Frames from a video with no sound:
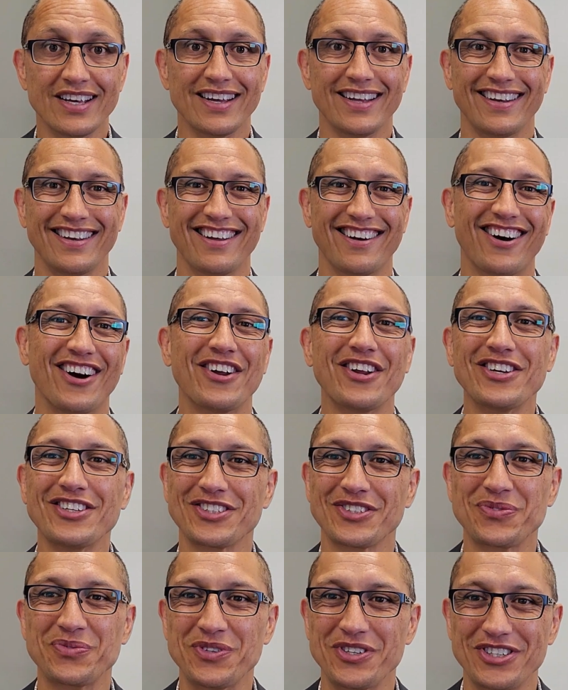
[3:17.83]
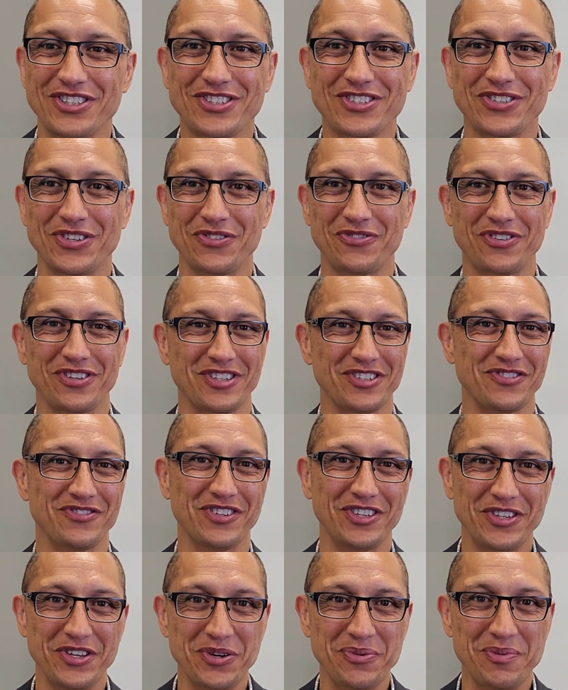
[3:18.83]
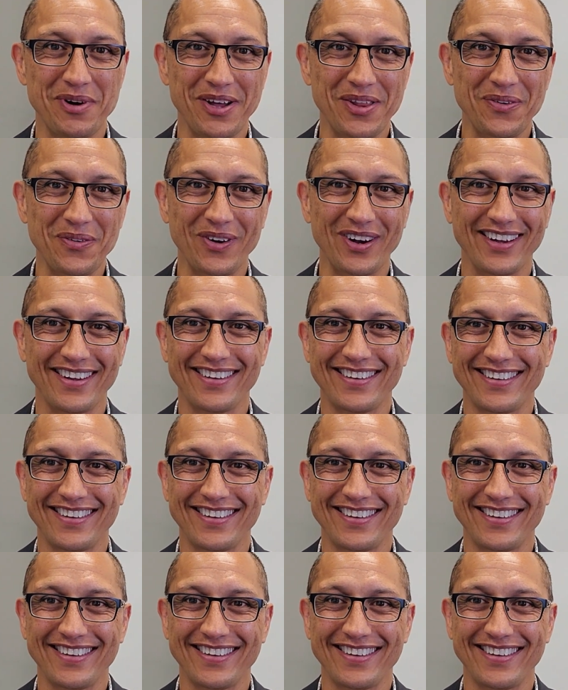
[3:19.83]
Now, I don't just wear a suit for this video, by the way.